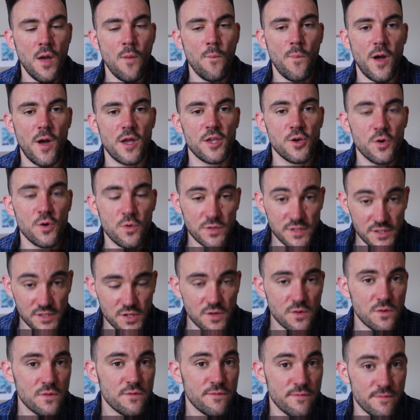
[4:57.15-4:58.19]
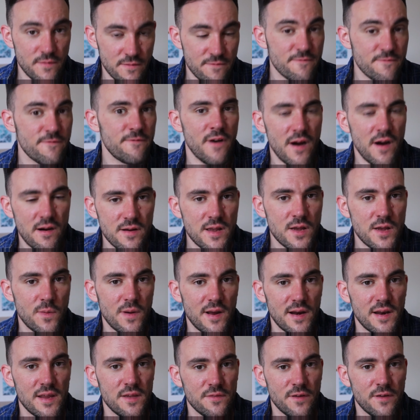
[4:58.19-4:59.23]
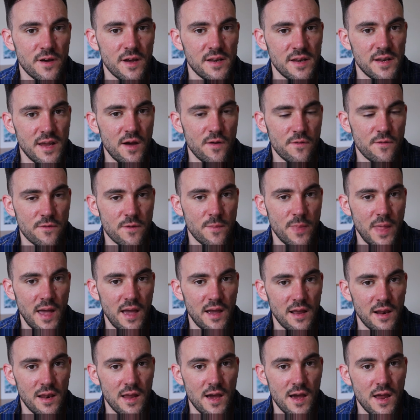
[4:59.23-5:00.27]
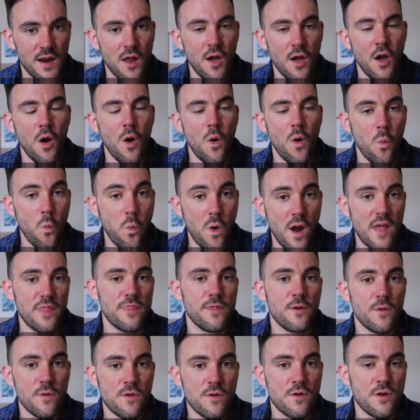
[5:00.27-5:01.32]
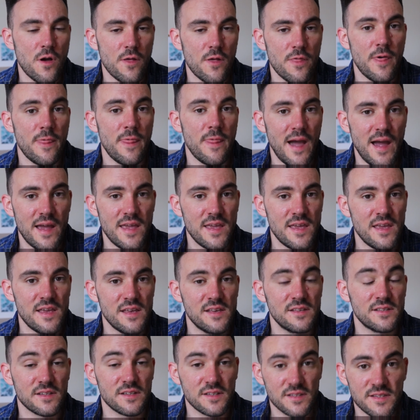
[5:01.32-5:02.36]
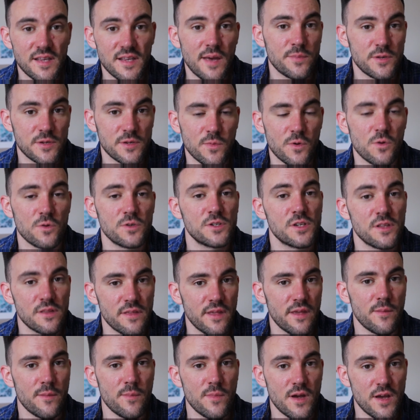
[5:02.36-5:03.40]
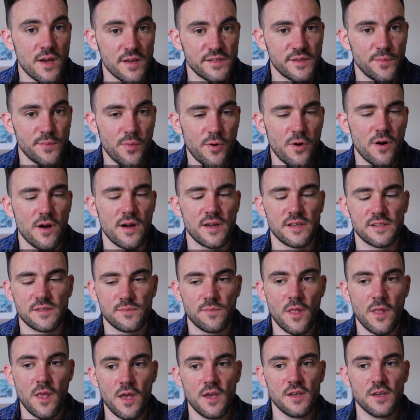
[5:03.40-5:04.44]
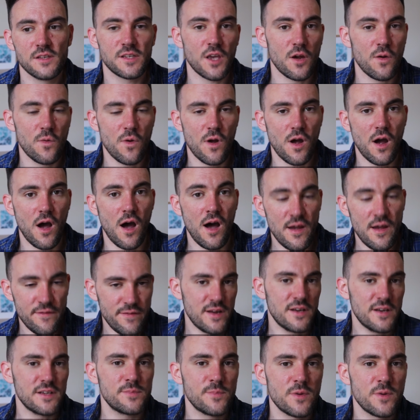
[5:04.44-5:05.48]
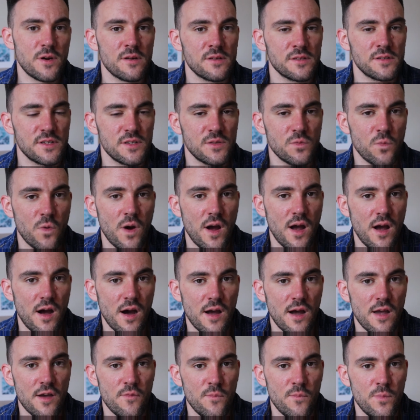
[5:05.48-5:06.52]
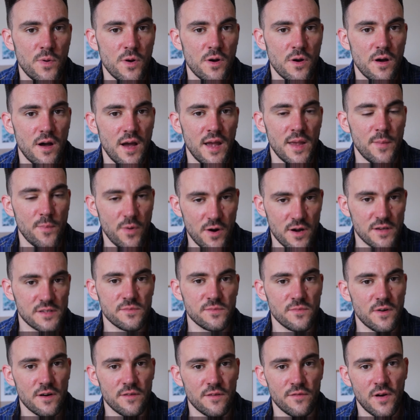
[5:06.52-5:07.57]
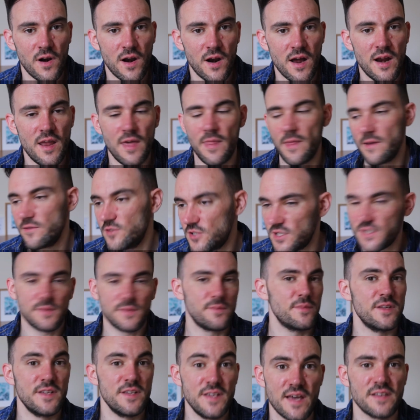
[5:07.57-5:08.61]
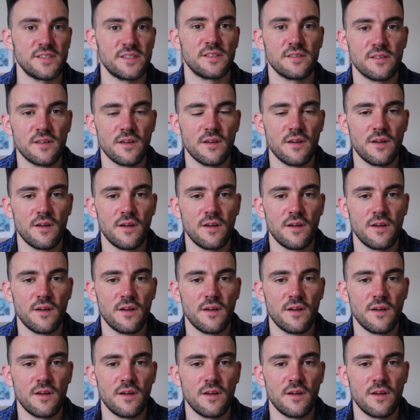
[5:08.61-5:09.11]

But you'll soon very quickly find out from that client whether or not that is acceptable to them as a price. So I've had experiences where I have put a price in front of a client and they've just, yes.